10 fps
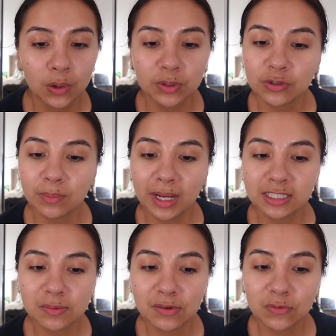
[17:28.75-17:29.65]
which
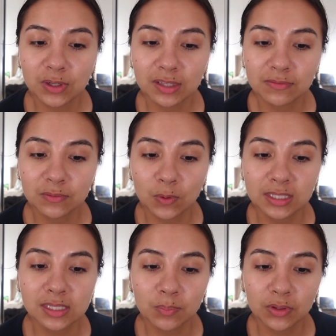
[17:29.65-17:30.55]
reminds me of one,
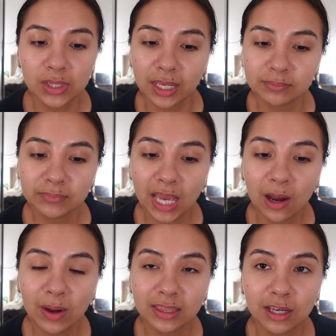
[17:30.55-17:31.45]
one simple thing
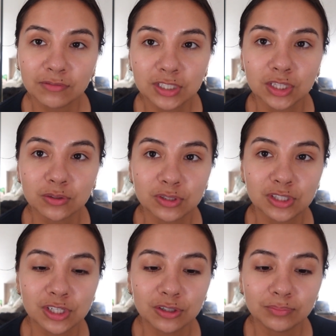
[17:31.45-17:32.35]
how I love to lose
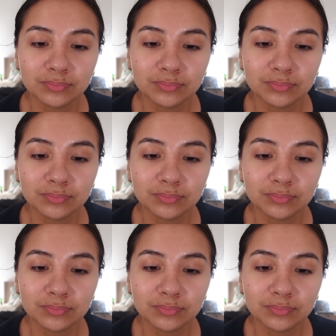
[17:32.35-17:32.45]
to you.